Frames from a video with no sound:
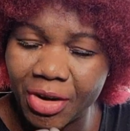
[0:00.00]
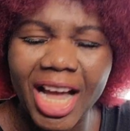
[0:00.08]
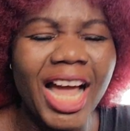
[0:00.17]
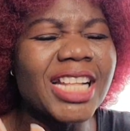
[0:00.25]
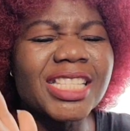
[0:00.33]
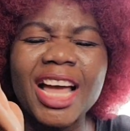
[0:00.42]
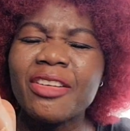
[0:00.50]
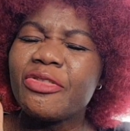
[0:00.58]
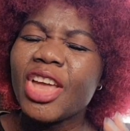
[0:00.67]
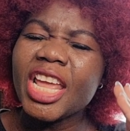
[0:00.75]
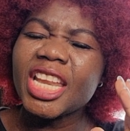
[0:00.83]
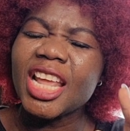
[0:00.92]
at a
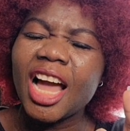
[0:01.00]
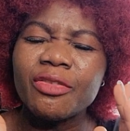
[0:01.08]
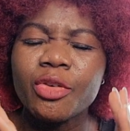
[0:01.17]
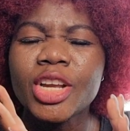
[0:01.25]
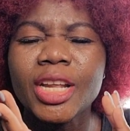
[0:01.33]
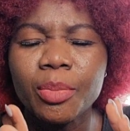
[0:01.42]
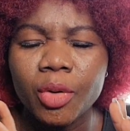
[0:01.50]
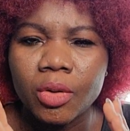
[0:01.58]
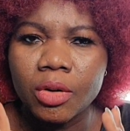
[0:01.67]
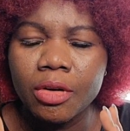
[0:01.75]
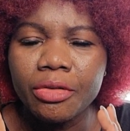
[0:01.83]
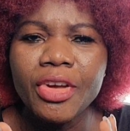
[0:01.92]
very affordable
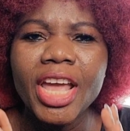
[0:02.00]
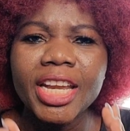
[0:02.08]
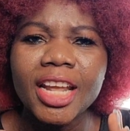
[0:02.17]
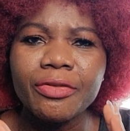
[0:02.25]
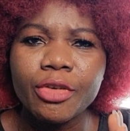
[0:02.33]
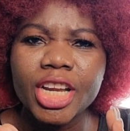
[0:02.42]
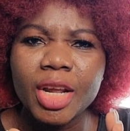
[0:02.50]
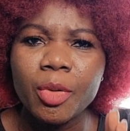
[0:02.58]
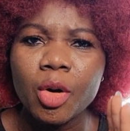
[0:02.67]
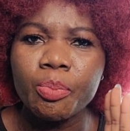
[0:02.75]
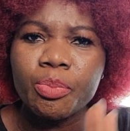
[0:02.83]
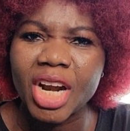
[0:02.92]
very
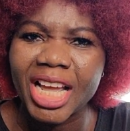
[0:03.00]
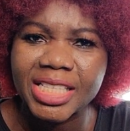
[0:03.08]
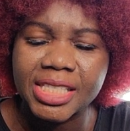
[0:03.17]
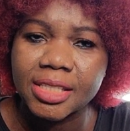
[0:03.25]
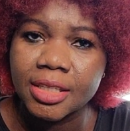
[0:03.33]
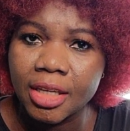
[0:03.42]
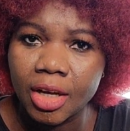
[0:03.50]
affordable price.